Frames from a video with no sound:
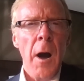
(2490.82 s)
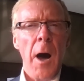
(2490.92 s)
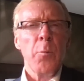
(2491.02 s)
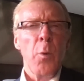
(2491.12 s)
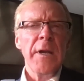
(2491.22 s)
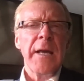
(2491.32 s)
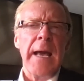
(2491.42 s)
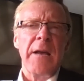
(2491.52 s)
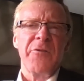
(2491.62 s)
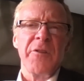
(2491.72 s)
On one
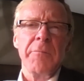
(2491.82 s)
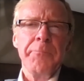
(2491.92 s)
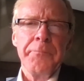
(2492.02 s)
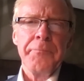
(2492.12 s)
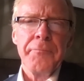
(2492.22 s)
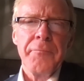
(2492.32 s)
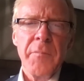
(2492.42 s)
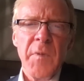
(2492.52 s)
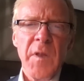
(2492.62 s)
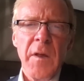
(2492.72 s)
occasion,
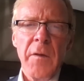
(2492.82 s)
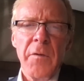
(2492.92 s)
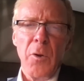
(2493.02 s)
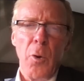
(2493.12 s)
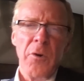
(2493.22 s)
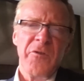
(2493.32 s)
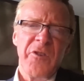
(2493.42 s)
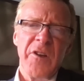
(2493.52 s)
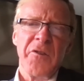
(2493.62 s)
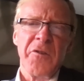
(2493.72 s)
the Lord
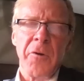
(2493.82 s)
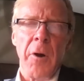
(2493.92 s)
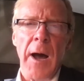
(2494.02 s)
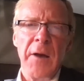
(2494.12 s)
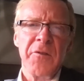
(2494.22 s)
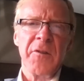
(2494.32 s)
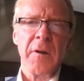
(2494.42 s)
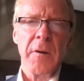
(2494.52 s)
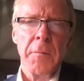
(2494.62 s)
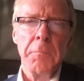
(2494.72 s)
Jesus Christ
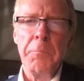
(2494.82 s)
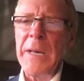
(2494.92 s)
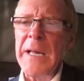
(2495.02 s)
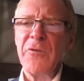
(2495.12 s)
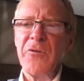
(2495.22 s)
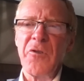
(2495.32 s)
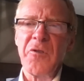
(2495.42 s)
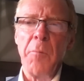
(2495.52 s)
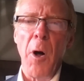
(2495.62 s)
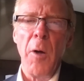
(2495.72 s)
beached a
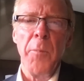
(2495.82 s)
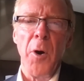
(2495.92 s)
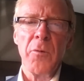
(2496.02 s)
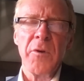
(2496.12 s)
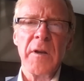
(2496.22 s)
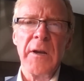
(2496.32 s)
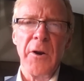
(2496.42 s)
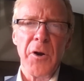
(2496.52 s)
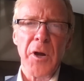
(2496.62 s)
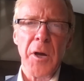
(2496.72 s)
small boat
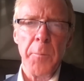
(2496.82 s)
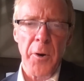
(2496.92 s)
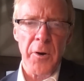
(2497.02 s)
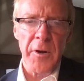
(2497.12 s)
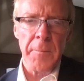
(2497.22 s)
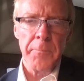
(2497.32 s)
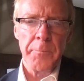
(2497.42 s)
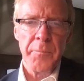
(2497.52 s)
near Capernaum.